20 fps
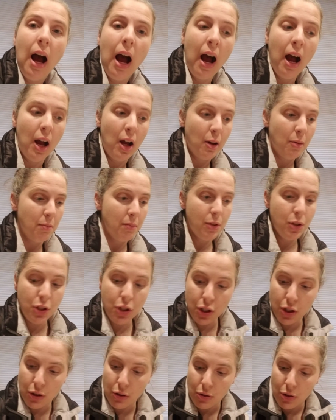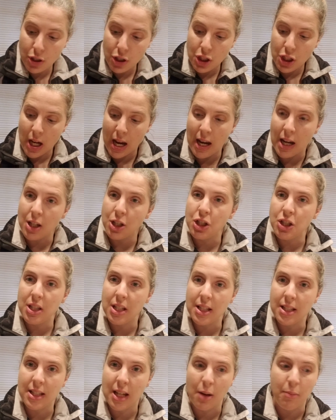to change
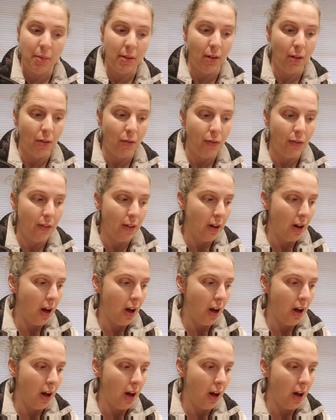these type of